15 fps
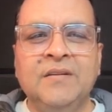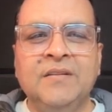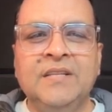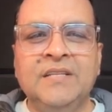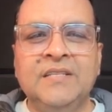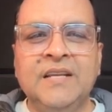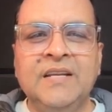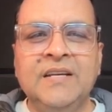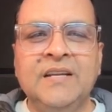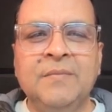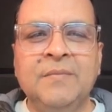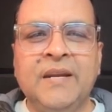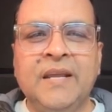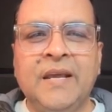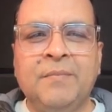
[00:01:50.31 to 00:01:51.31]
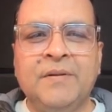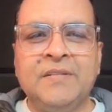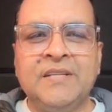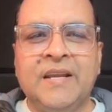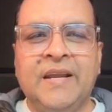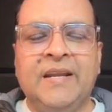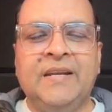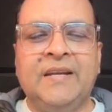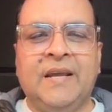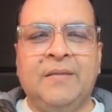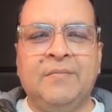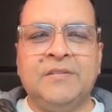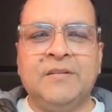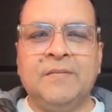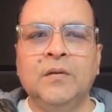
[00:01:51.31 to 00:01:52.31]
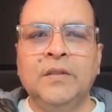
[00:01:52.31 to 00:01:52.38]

This increment happens n times.